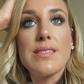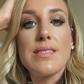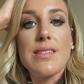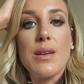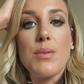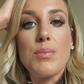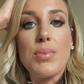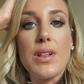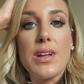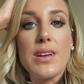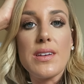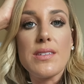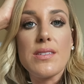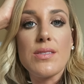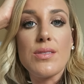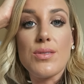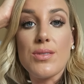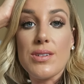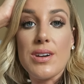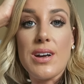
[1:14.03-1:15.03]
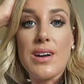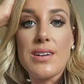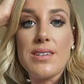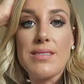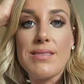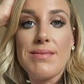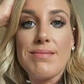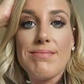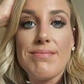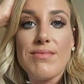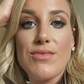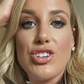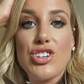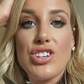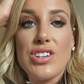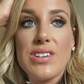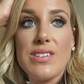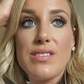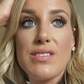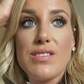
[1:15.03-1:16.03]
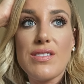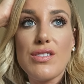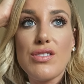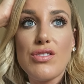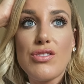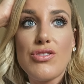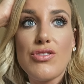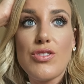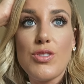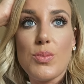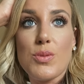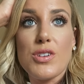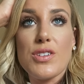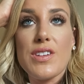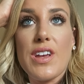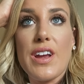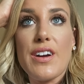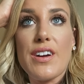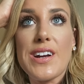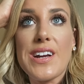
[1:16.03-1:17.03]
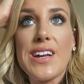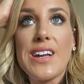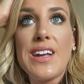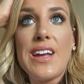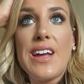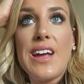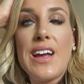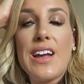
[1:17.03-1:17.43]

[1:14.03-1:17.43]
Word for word: same place or not, which is super scary.